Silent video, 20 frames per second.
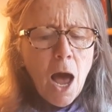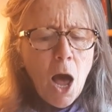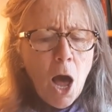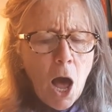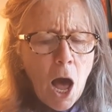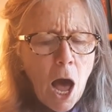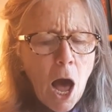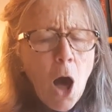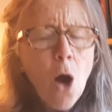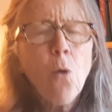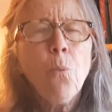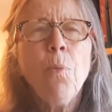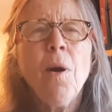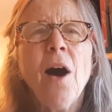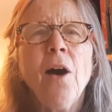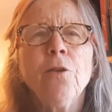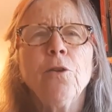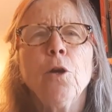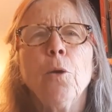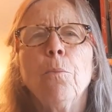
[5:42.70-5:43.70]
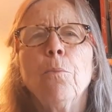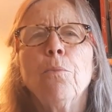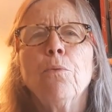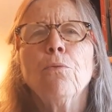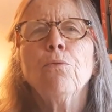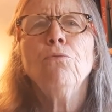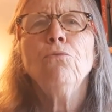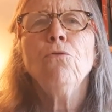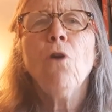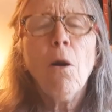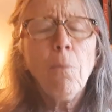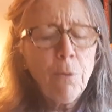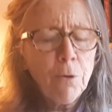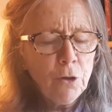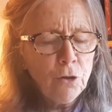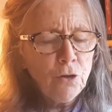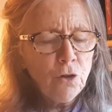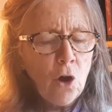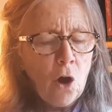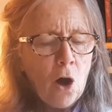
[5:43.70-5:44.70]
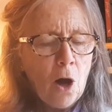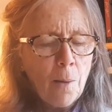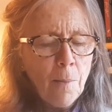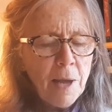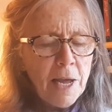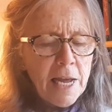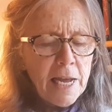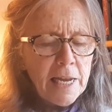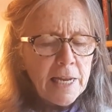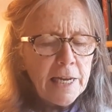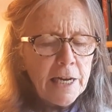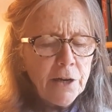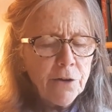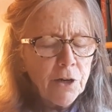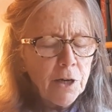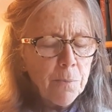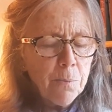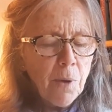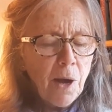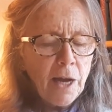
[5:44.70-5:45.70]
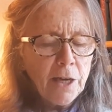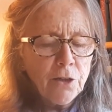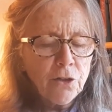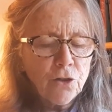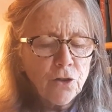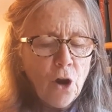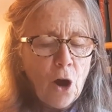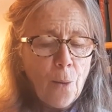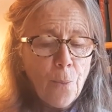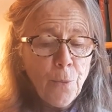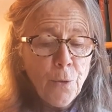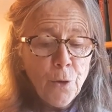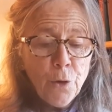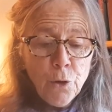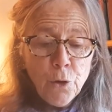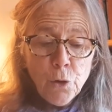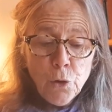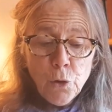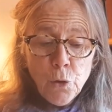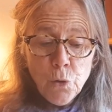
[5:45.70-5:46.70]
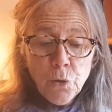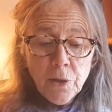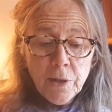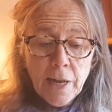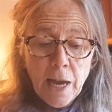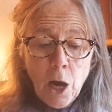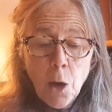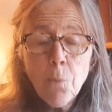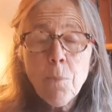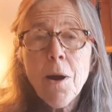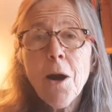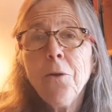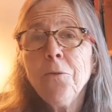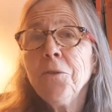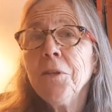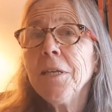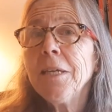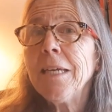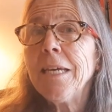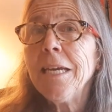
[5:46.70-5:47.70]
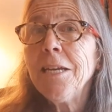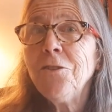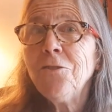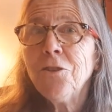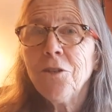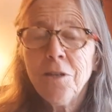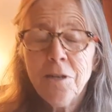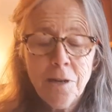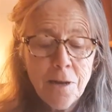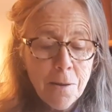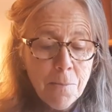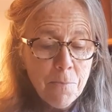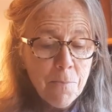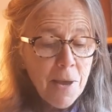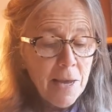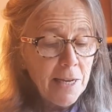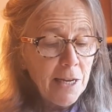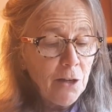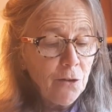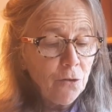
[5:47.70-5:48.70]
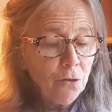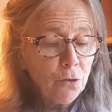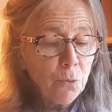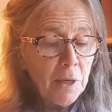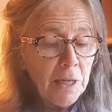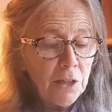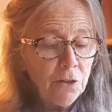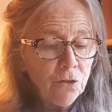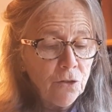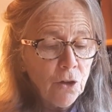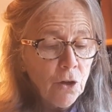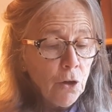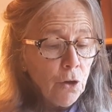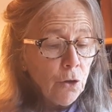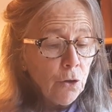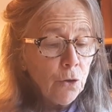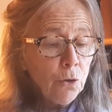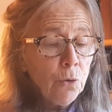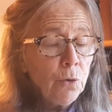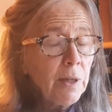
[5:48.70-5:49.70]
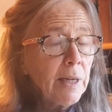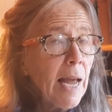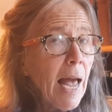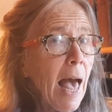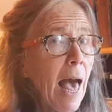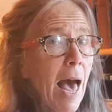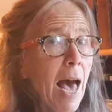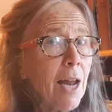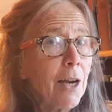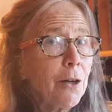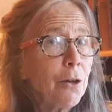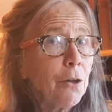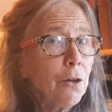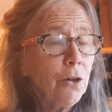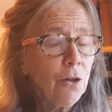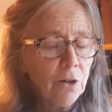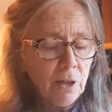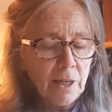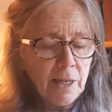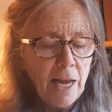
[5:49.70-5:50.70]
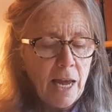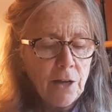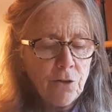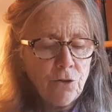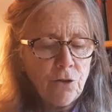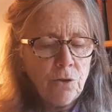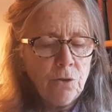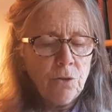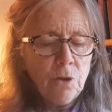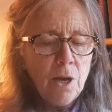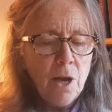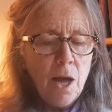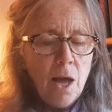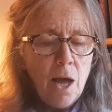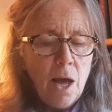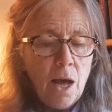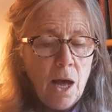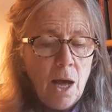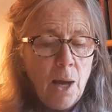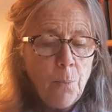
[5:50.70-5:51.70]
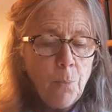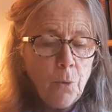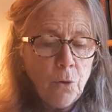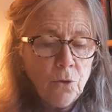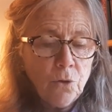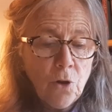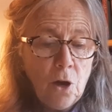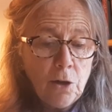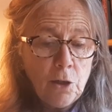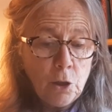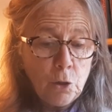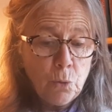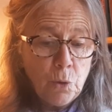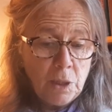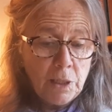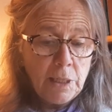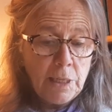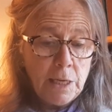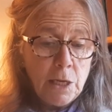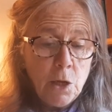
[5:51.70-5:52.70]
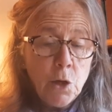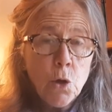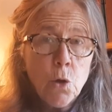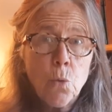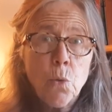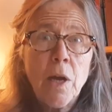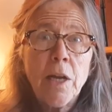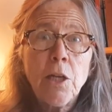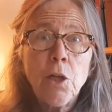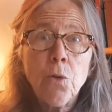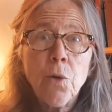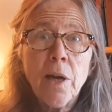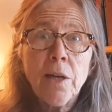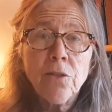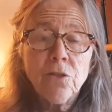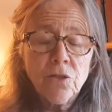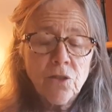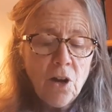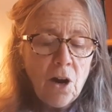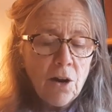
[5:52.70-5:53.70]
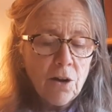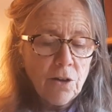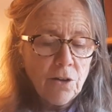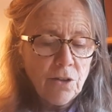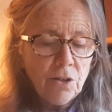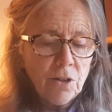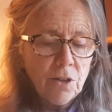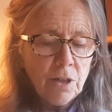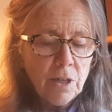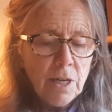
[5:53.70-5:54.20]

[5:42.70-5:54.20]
How about a proper job here at my shop? You could help out in the kitchen making sweets. You can cook, can't you? Humboldt nodded quickly. When do I start?